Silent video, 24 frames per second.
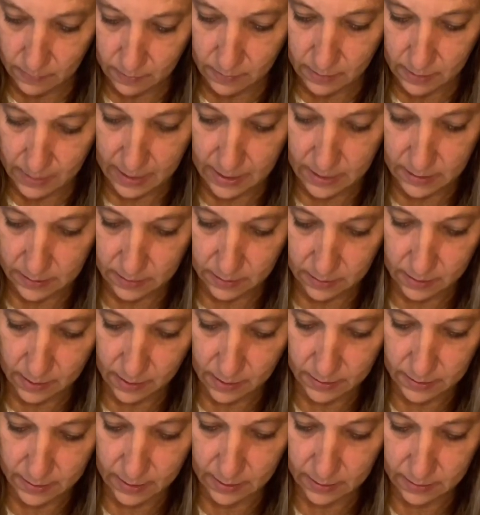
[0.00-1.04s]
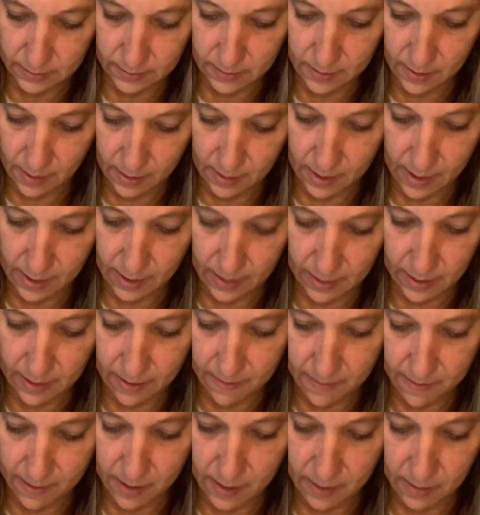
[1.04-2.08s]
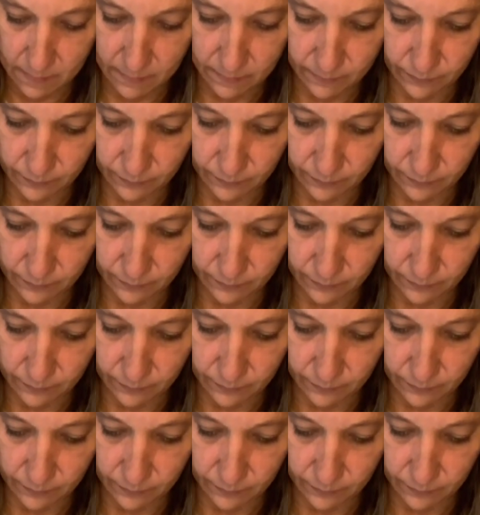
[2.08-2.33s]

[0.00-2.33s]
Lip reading: in case it does get stuck on anything.